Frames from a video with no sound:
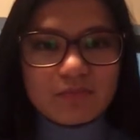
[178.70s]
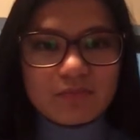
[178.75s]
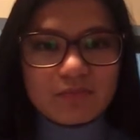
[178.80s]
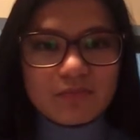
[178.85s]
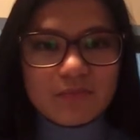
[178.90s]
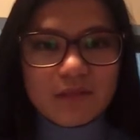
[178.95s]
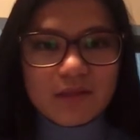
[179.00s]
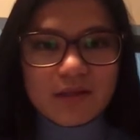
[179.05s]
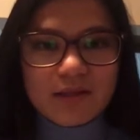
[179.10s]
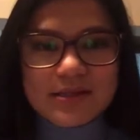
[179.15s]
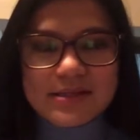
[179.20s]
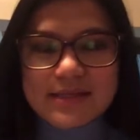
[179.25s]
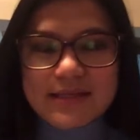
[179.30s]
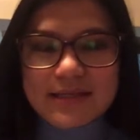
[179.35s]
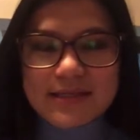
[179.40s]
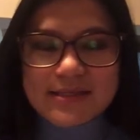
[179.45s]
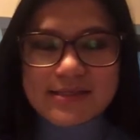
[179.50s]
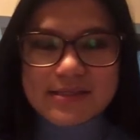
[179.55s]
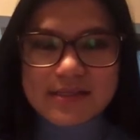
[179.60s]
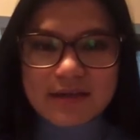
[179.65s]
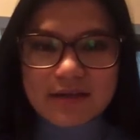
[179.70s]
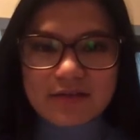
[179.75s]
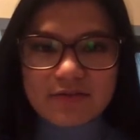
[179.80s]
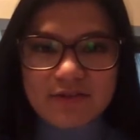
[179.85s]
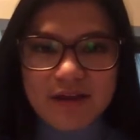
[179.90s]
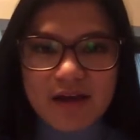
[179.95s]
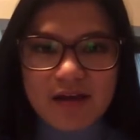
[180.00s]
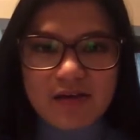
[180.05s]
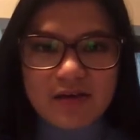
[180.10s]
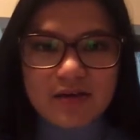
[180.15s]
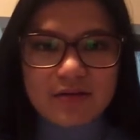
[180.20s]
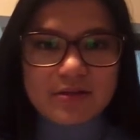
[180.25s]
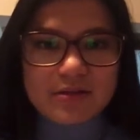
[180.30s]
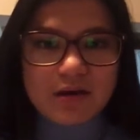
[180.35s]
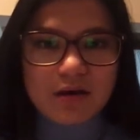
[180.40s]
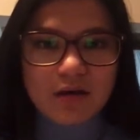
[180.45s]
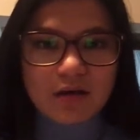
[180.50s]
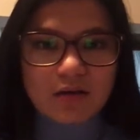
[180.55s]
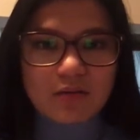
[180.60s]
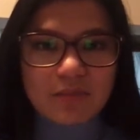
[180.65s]
Because like I said, value is
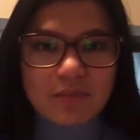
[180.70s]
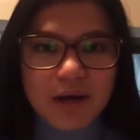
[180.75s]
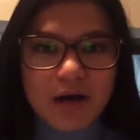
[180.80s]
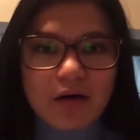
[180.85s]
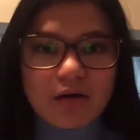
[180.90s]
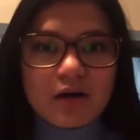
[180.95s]
all about